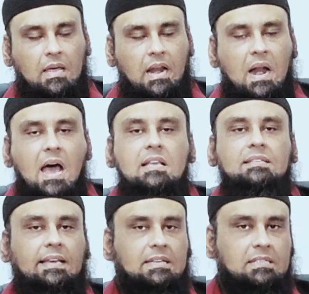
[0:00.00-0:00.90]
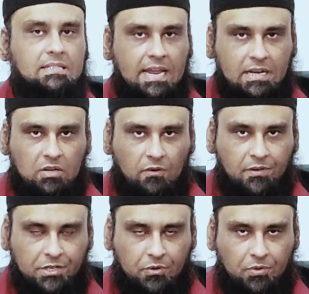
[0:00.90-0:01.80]

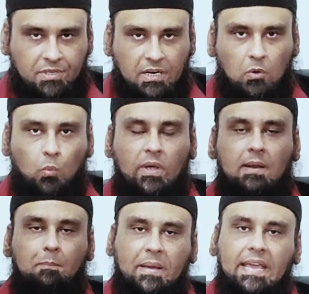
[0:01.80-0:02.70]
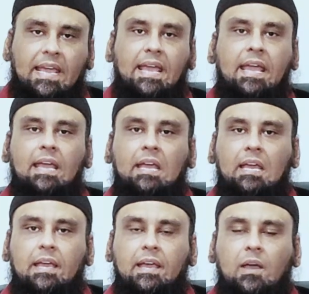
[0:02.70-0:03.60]
will be
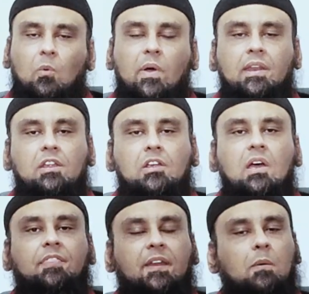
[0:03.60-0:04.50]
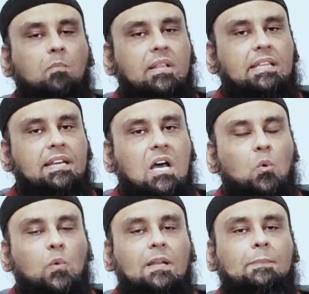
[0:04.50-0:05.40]
when Yathrib,
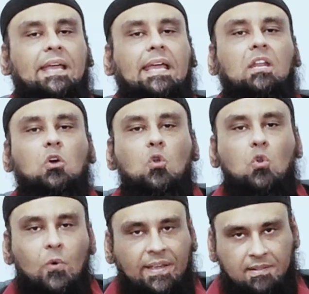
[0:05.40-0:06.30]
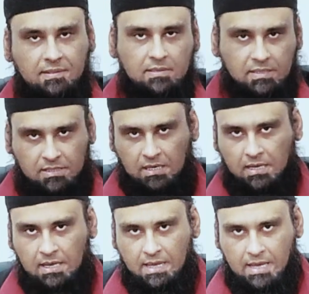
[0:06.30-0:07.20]
Medina, will be in ruins.
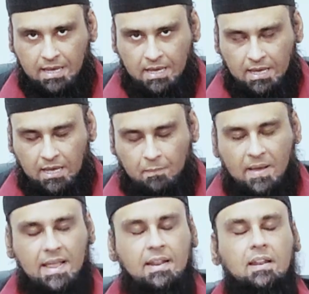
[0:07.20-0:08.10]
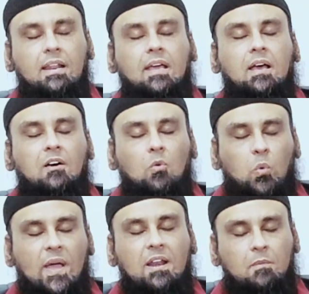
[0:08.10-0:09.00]
When
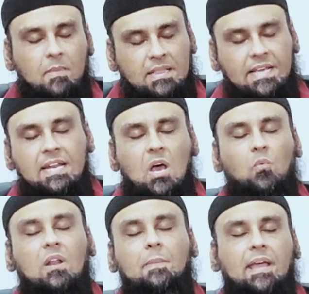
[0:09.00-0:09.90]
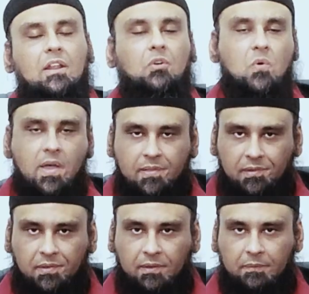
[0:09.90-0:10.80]
Medina will be in
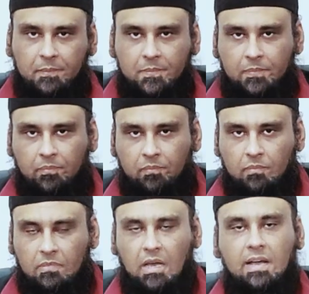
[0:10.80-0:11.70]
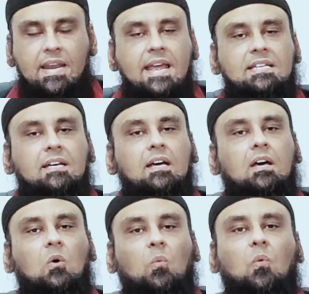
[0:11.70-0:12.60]
ruins, the great
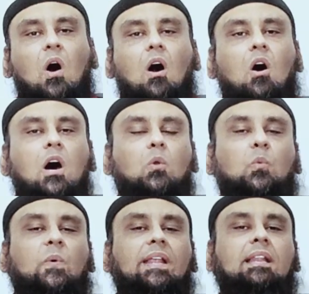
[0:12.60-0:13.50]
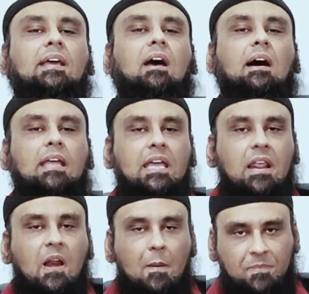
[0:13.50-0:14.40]
war will
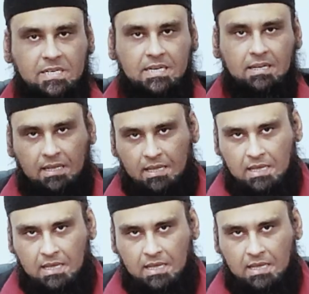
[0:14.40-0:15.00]
erupt.